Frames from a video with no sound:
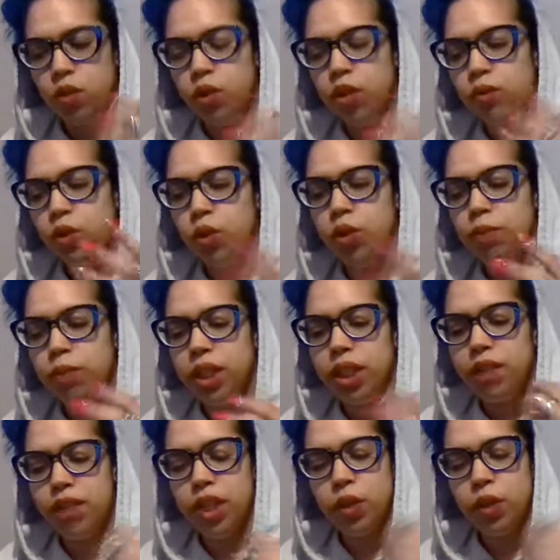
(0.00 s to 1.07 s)
or if you don't
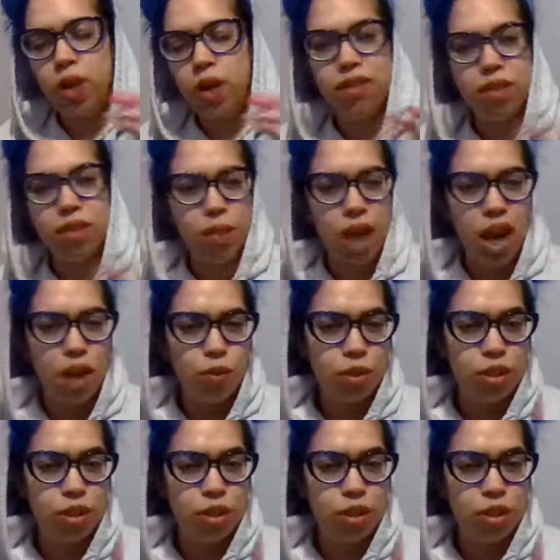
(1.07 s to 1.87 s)
believe that you have the power